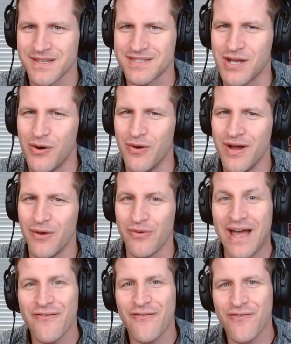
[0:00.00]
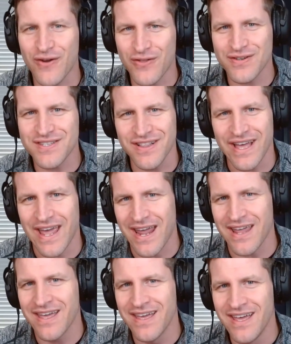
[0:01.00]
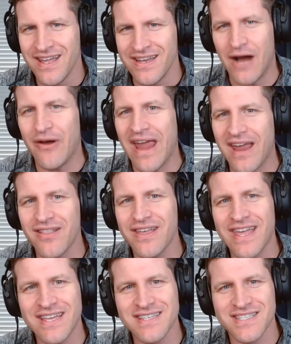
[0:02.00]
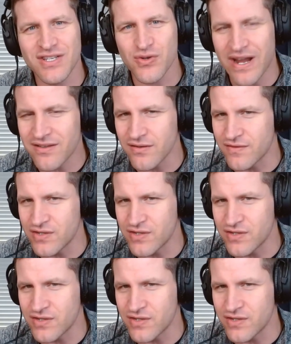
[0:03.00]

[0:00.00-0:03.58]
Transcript: So without further delay, now hailing as the director of